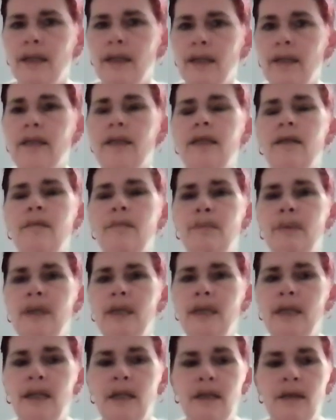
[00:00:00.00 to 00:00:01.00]
It can
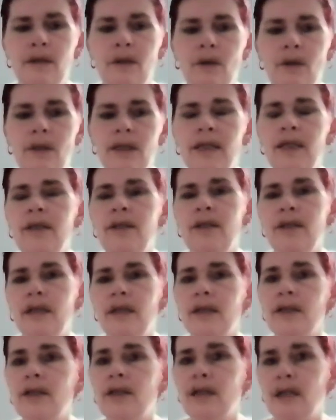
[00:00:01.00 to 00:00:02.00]
be a lot
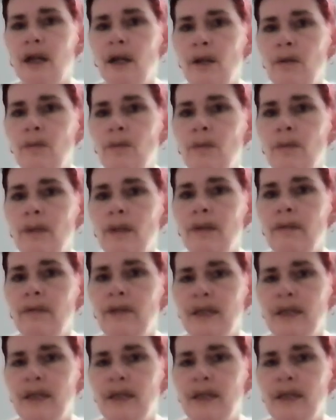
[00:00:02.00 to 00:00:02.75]
easier to cope with.